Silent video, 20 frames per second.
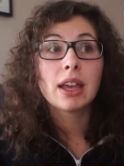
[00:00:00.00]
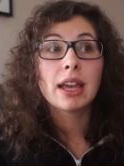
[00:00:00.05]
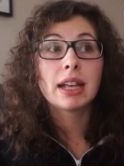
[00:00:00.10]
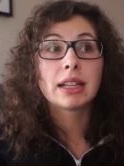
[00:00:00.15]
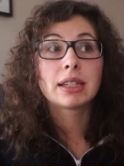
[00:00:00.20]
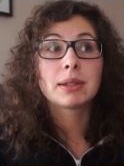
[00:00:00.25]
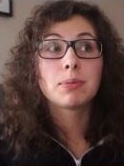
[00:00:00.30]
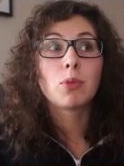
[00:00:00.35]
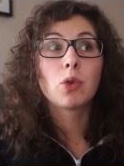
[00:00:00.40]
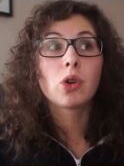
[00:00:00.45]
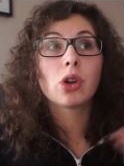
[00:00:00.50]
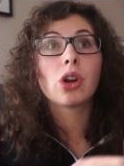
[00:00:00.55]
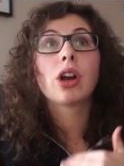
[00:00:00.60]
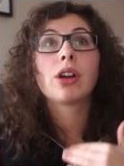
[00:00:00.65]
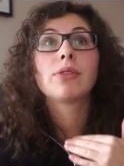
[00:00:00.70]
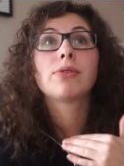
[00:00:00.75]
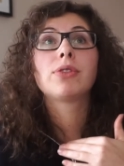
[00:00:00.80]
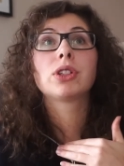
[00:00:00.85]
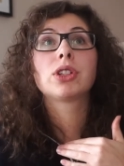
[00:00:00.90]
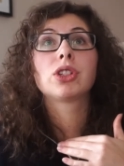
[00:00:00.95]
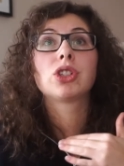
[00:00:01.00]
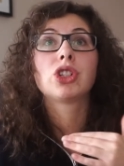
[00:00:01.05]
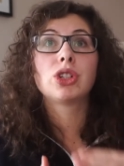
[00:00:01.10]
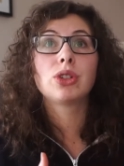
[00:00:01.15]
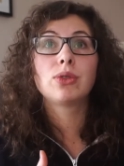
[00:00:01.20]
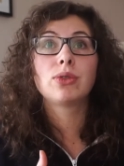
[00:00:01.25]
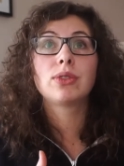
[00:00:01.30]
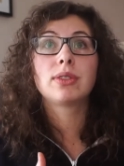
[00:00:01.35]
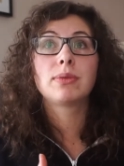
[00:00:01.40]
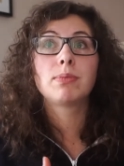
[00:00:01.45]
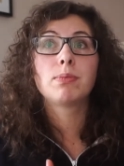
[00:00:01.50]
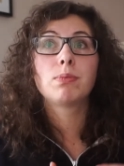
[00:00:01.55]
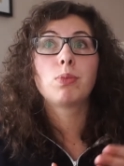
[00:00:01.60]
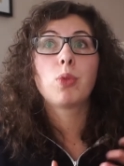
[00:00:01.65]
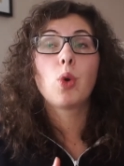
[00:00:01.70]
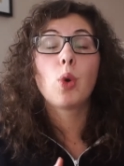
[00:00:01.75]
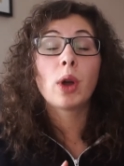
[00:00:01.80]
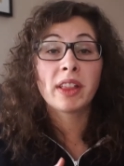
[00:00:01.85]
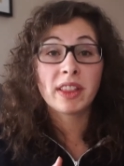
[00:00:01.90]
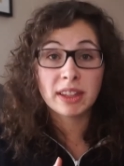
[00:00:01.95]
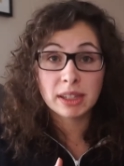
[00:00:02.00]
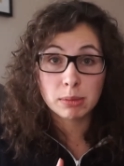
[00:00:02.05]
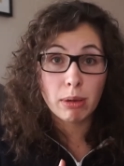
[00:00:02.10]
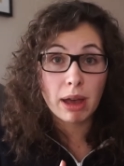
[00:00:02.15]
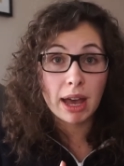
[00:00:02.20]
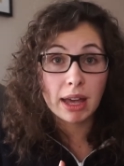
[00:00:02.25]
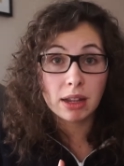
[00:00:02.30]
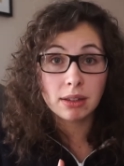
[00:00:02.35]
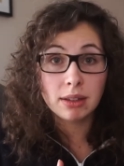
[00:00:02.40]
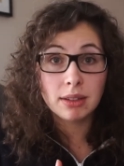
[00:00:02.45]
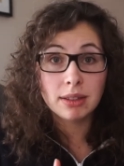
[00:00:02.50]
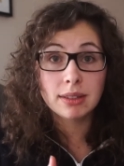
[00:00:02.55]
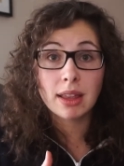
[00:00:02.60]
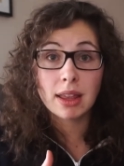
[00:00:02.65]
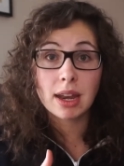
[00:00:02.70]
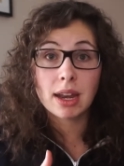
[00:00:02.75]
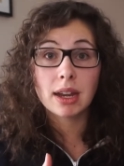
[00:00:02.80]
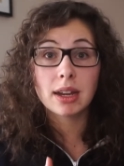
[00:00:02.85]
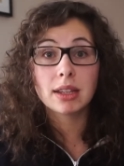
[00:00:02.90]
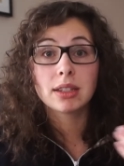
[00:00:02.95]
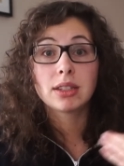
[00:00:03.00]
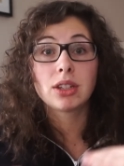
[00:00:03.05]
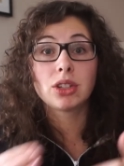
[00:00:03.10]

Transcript: it's more harmful to choose pointless battles than it is